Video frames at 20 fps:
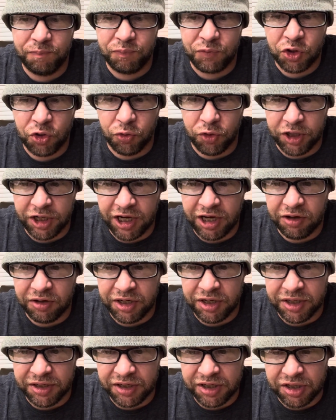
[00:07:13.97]
going out,
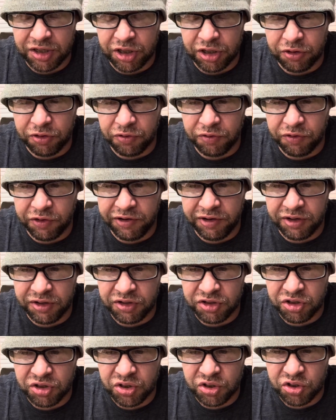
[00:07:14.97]
and you know,
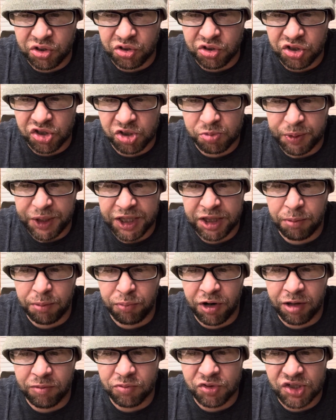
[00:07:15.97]
and despite the
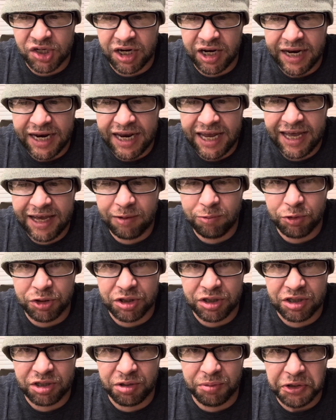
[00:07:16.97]
problems that I had with
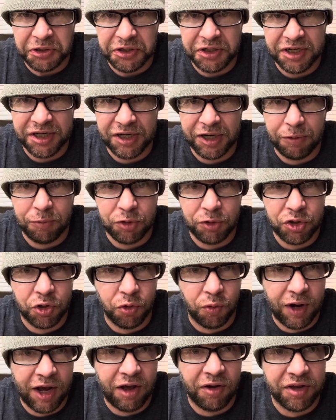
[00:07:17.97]
the community, I would
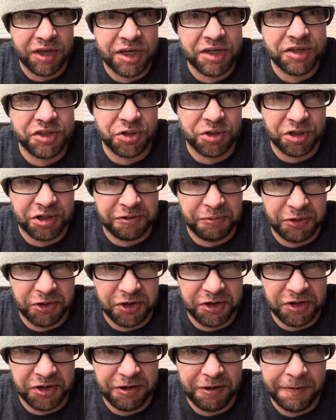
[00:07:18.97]
go out into the
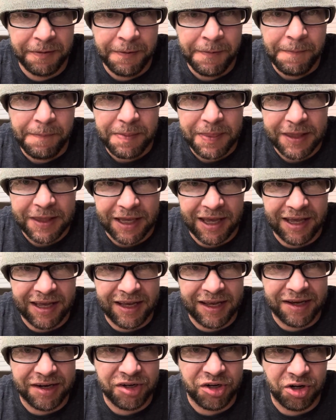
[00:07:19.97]
community,
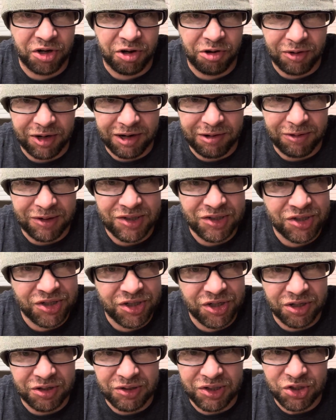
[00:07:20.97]
and you know, and I would
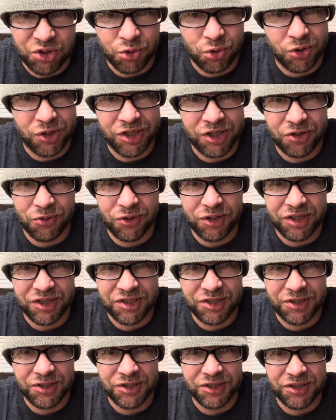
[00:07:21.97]
enjoy going
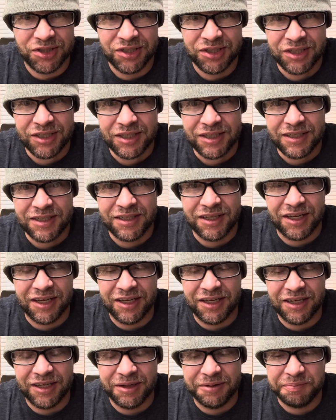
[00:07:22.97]
to
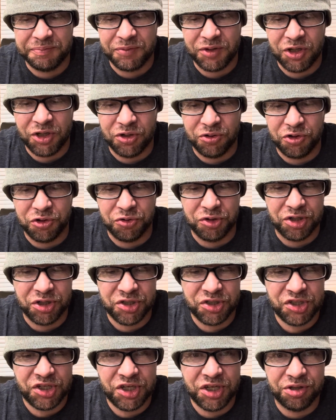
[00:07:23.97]
going to
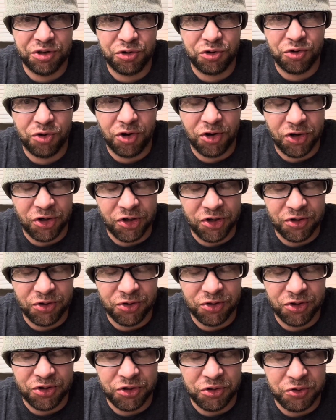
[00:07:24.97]
see local art,
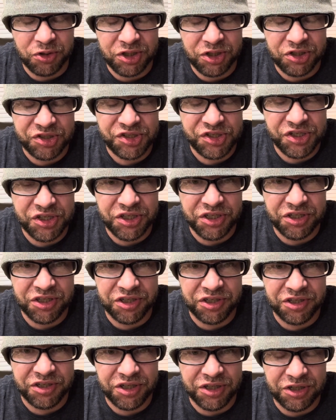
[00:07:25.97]
or going to
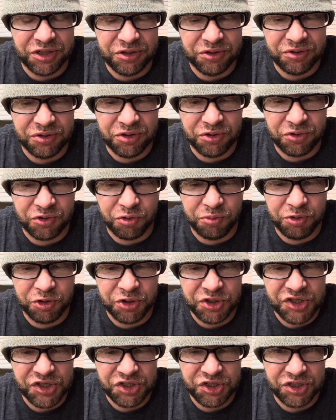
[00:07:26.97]
see local
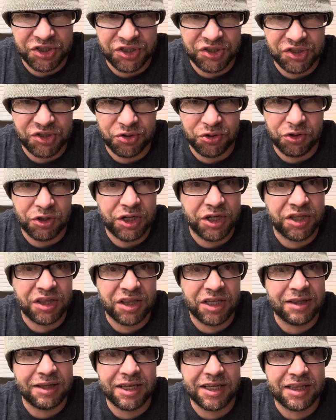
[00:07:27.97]
musicians or
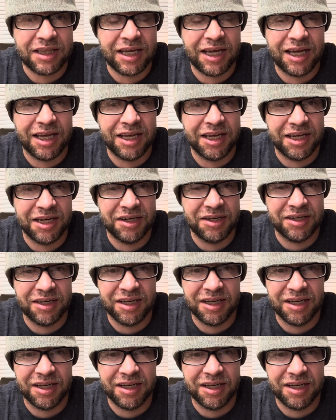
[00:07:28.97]
anything like that. And